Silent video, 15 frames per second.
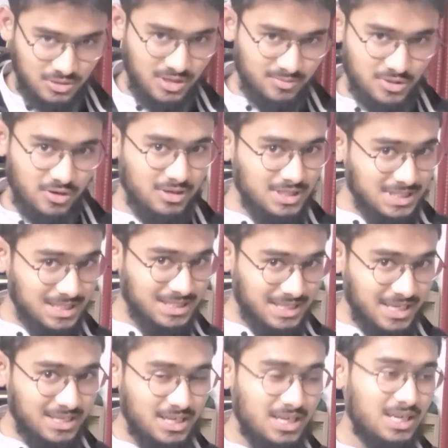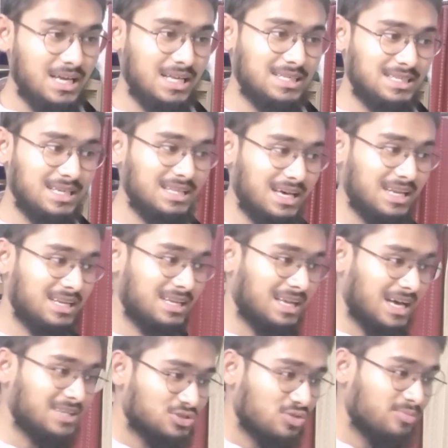So some scholars, as I said, say
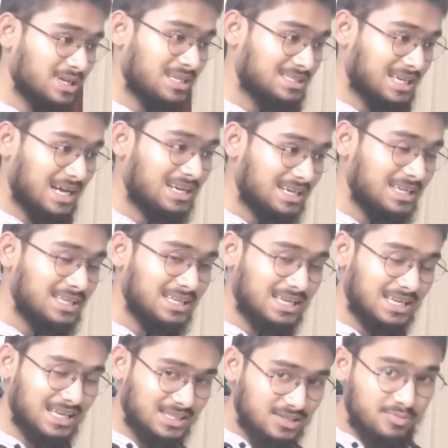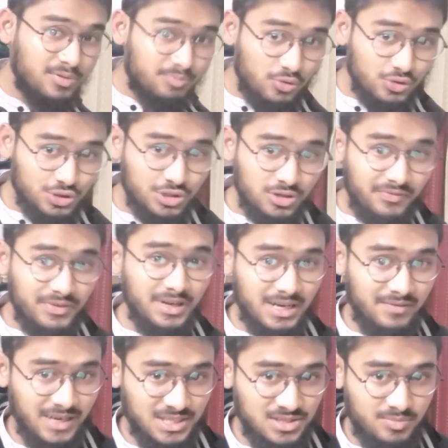that it has to be exactly in the proportion of
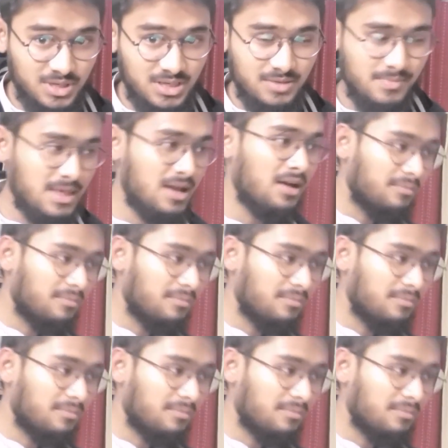their investment.